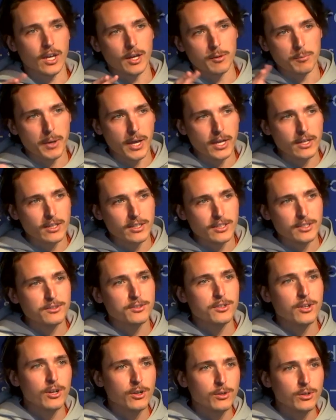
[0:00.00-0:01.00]
unpacking it
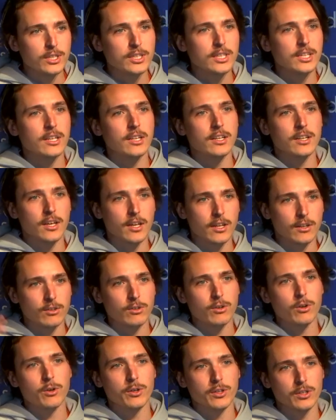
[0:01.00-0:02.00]
slowly and then
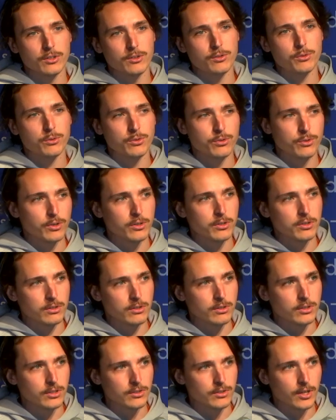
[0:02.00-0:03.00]
going into certain
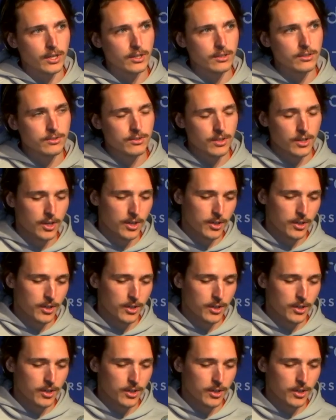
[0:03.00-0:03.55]
details,